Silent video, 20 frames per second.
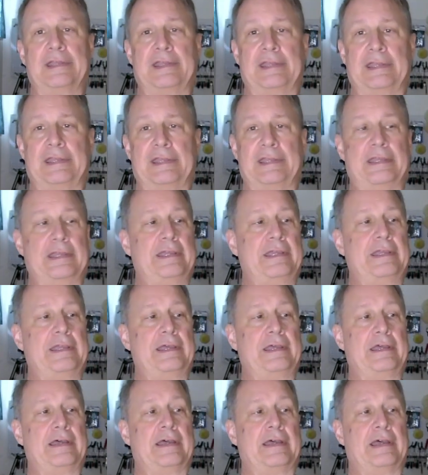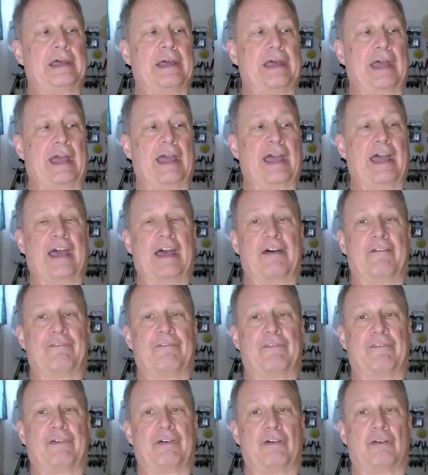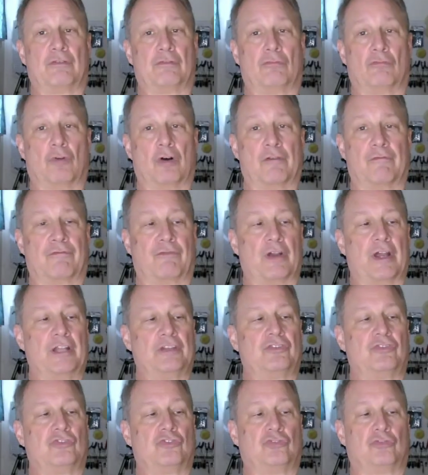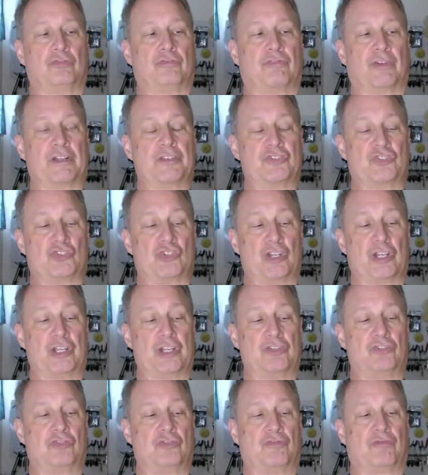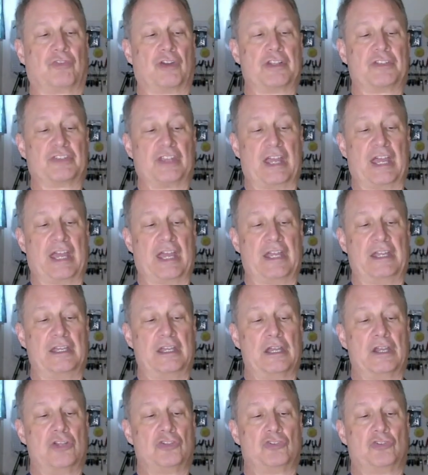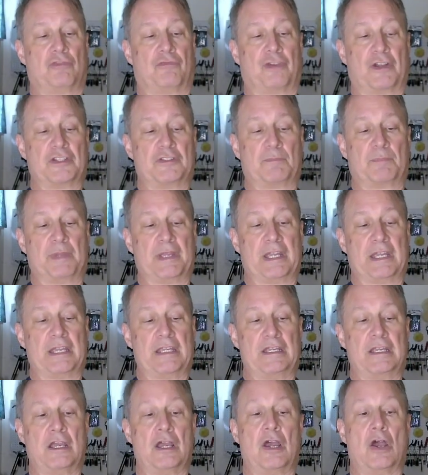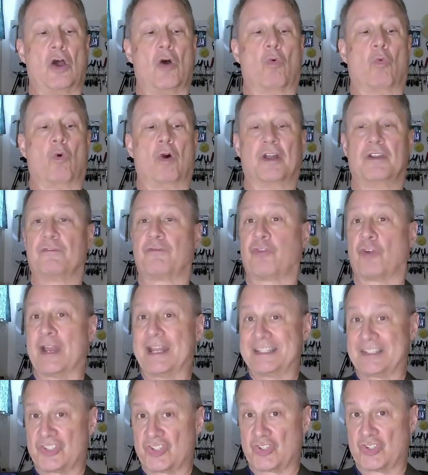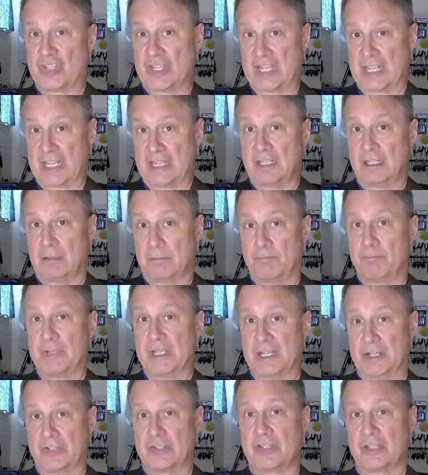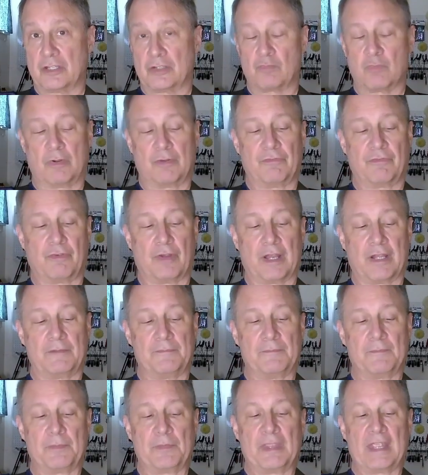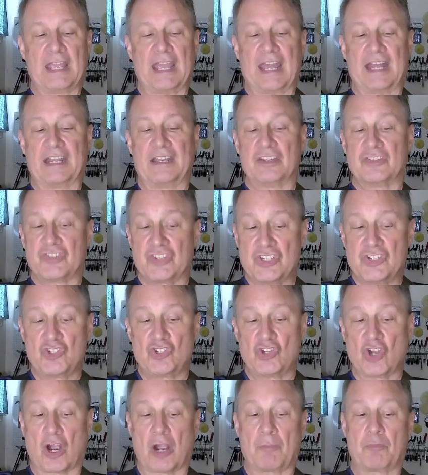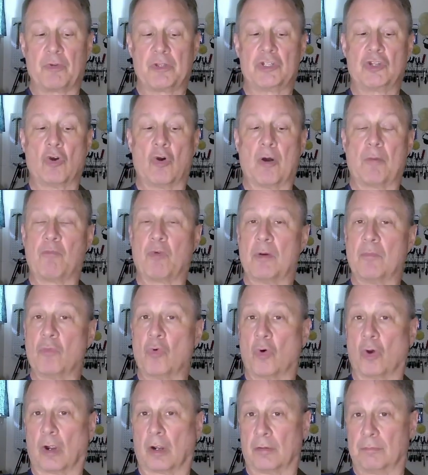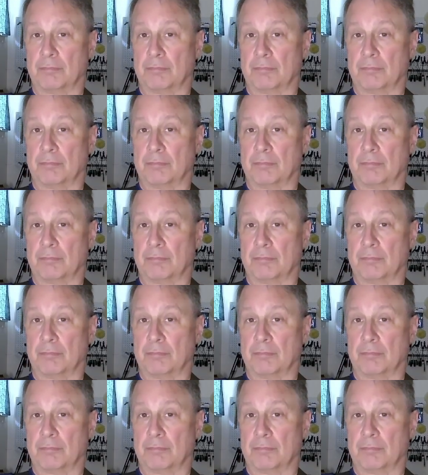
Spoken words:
E, F, 1 fret, 2 frets G, 2 frets A, 2 frets B, 1 fret C, B to C is 1 fret, and C sharp, we'd go up 1 more.